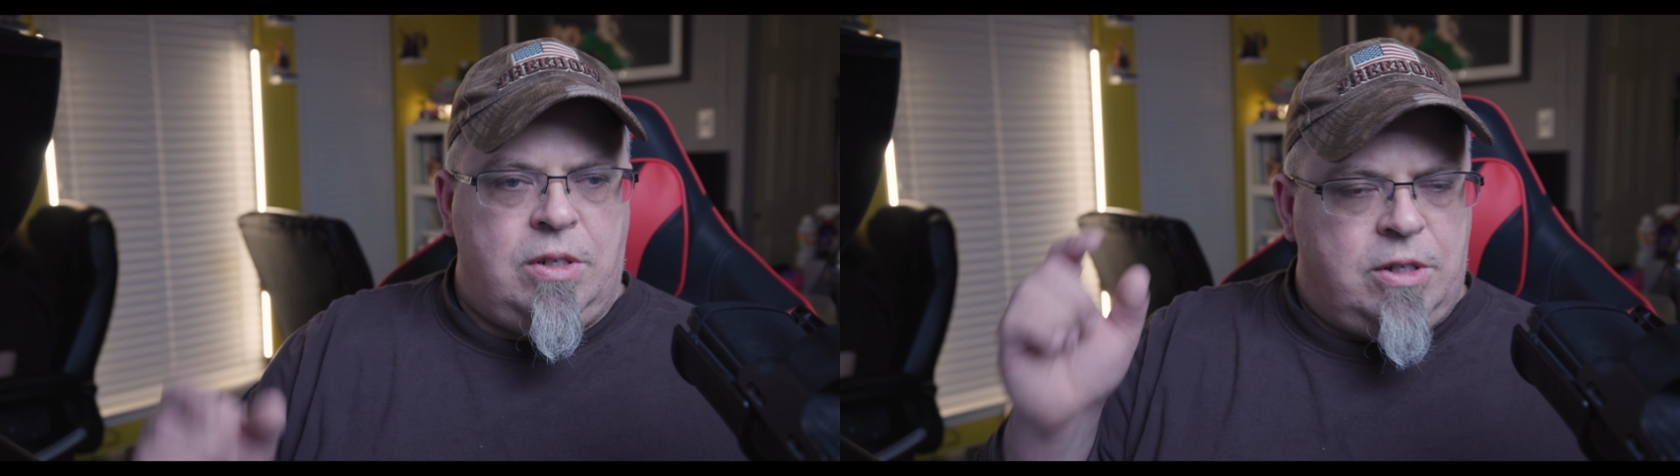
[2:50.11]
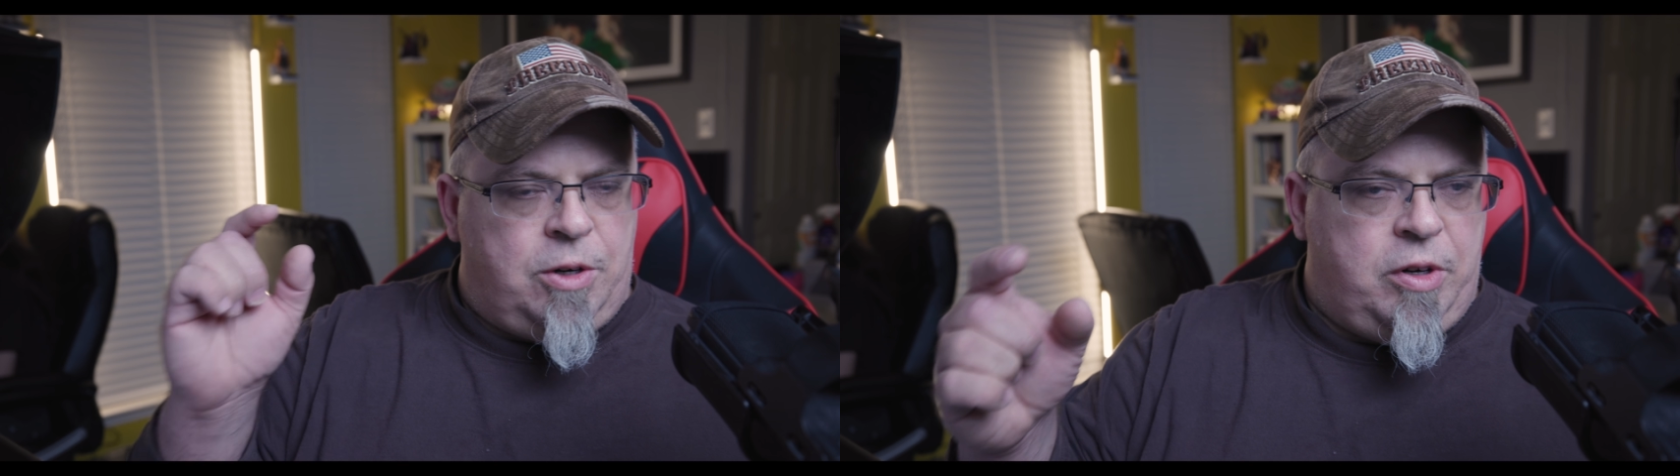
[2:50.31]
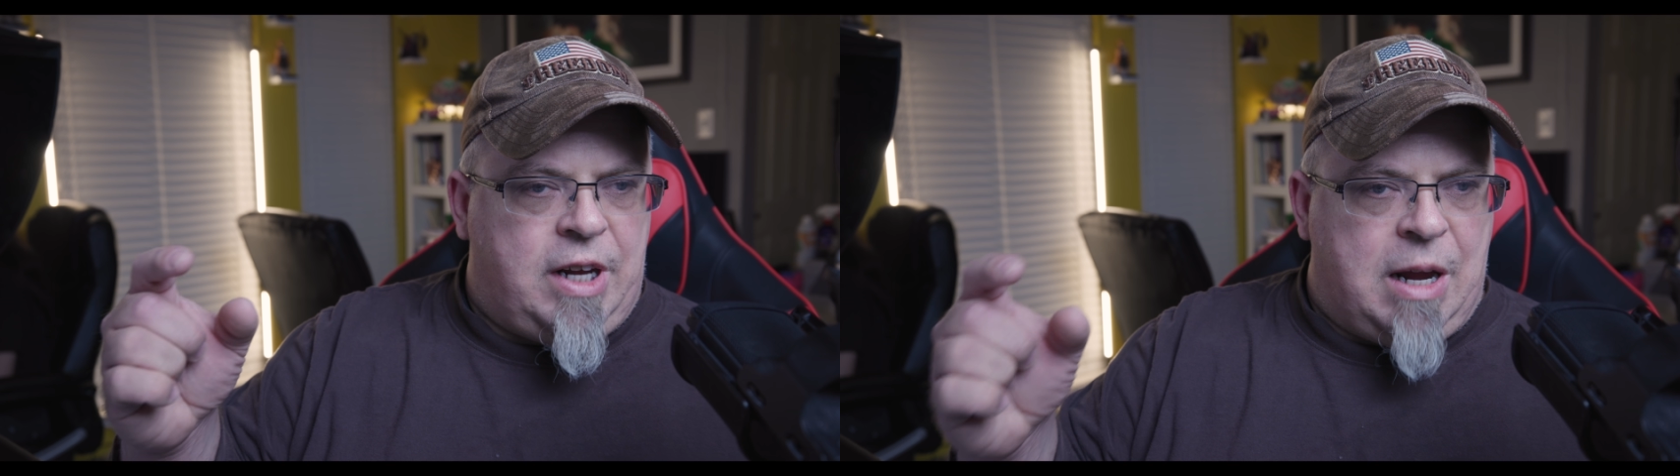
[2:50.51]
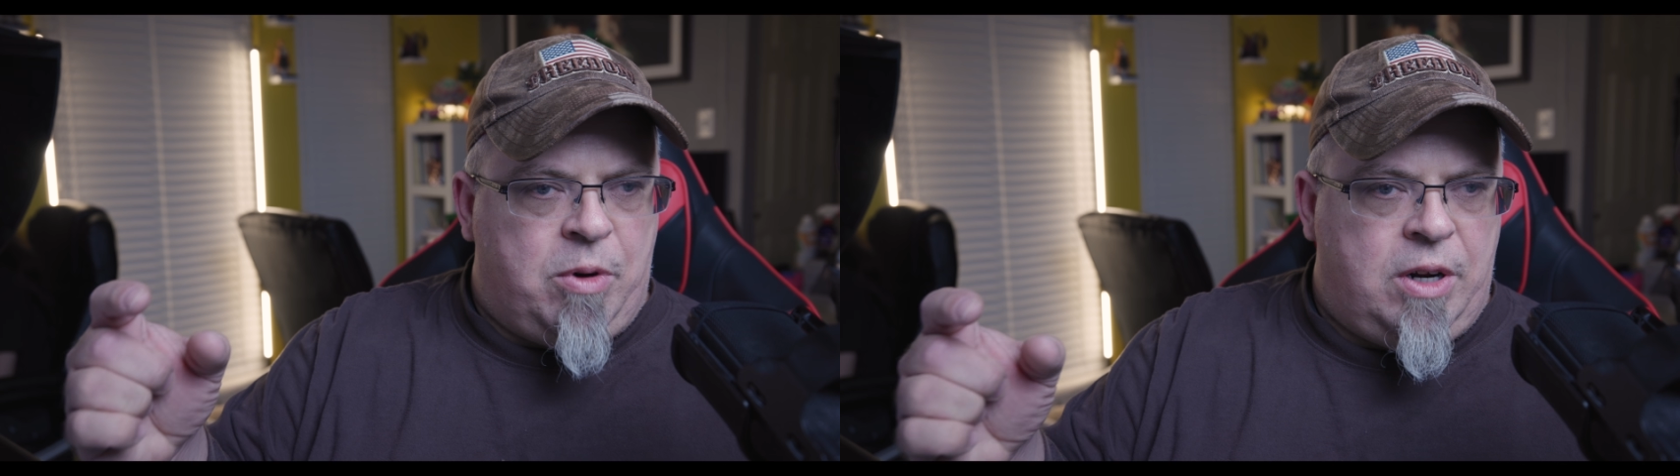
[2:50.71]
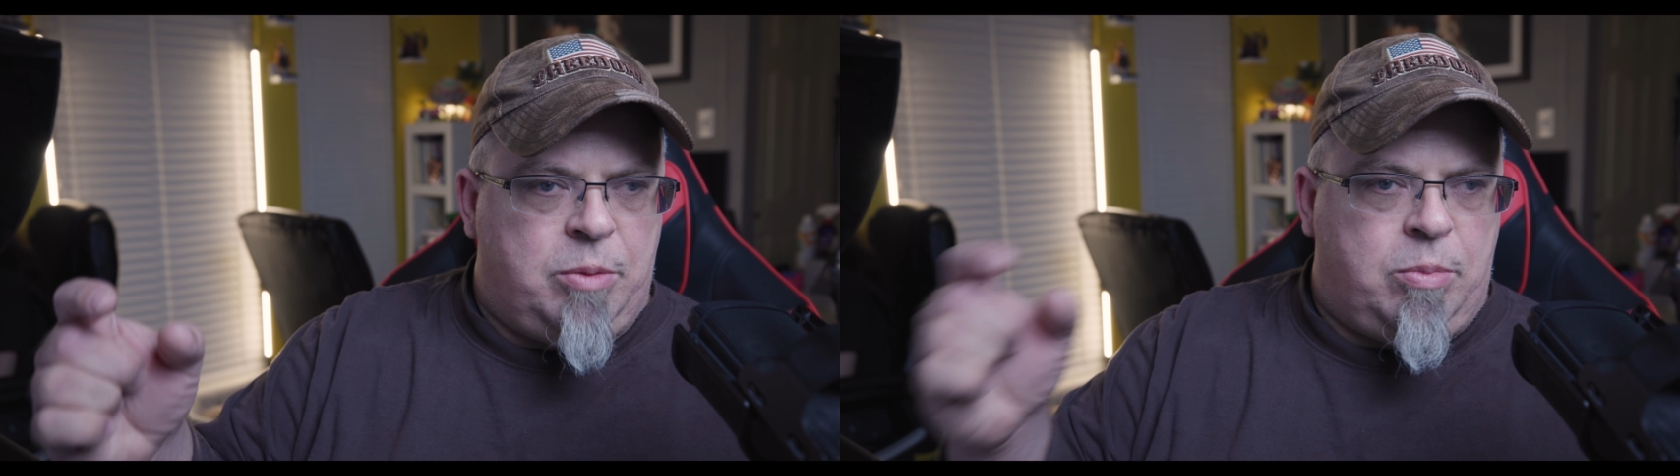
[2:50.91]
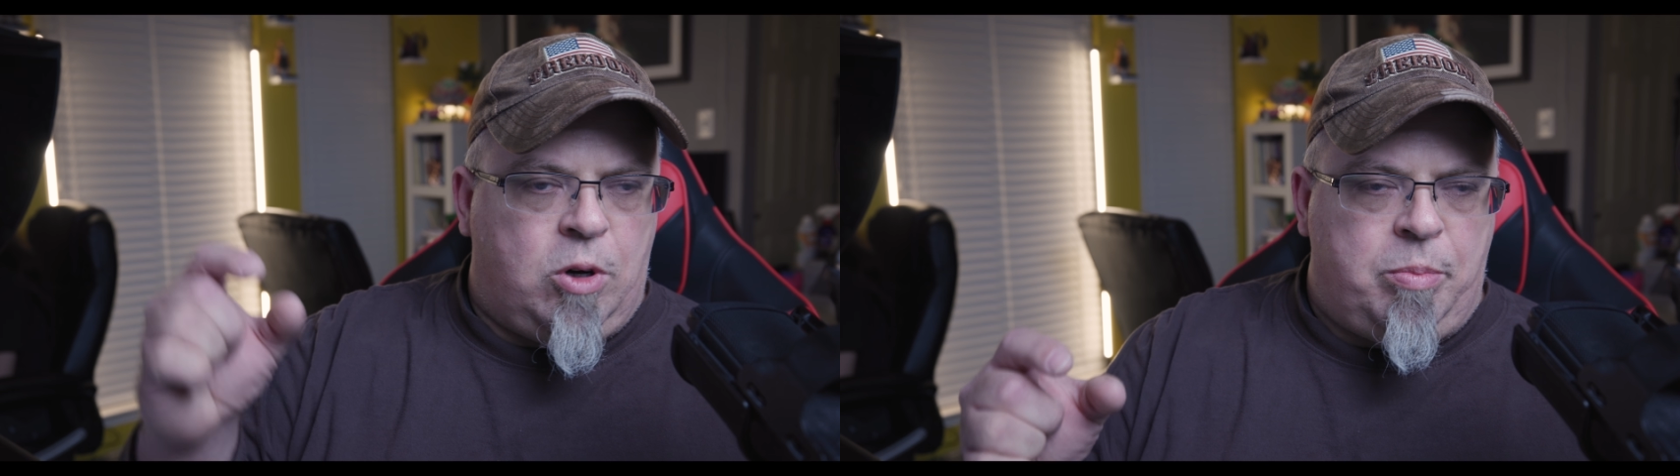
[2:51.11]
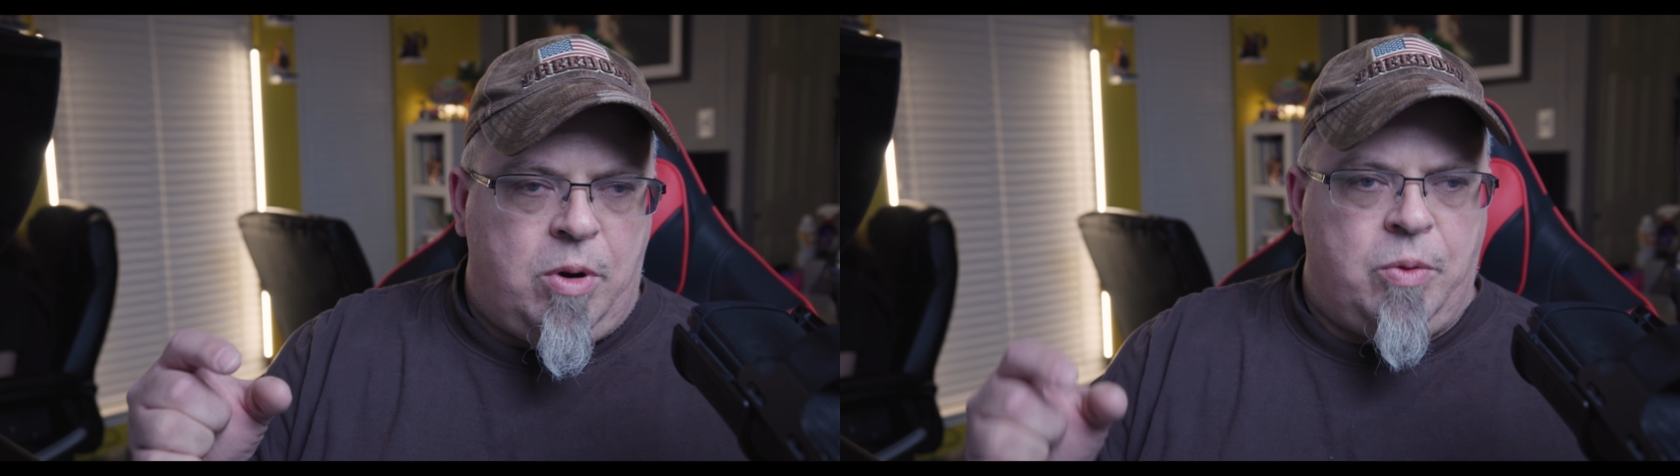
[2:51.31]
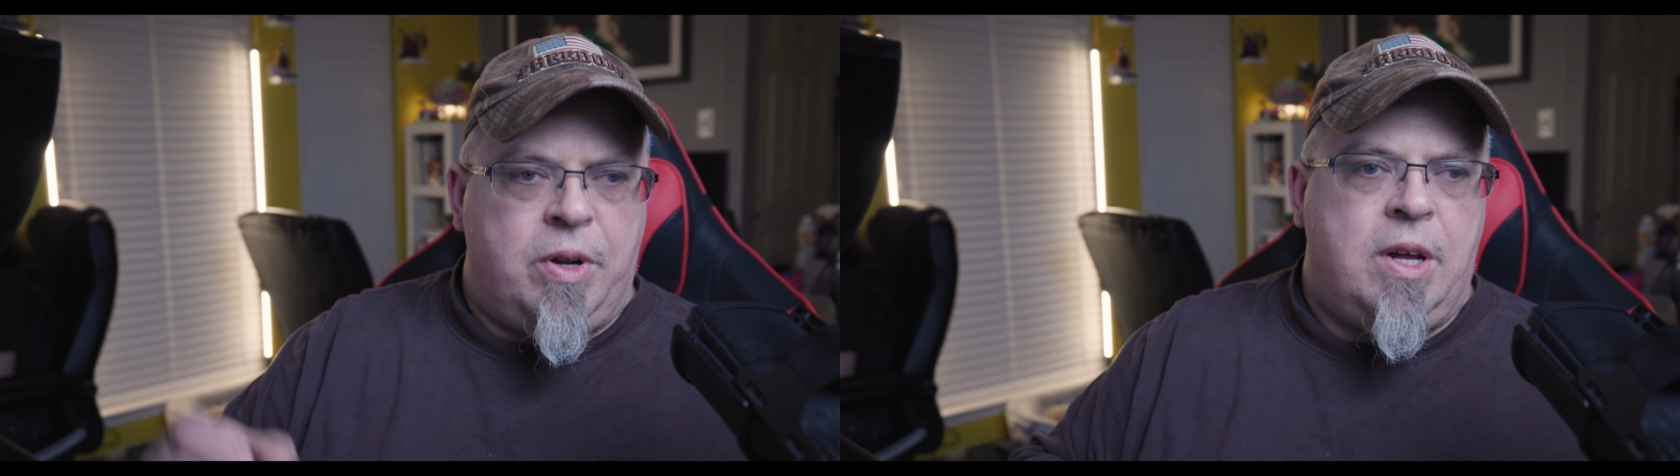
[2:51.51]
turn your camera into bulb
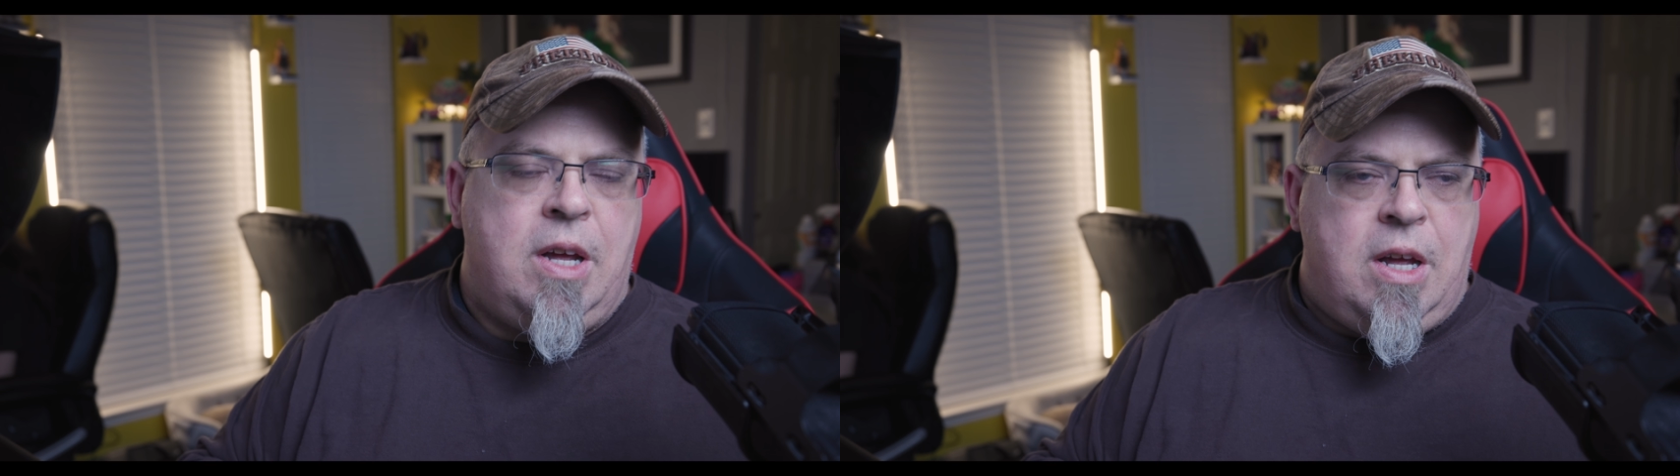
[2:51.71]
mode.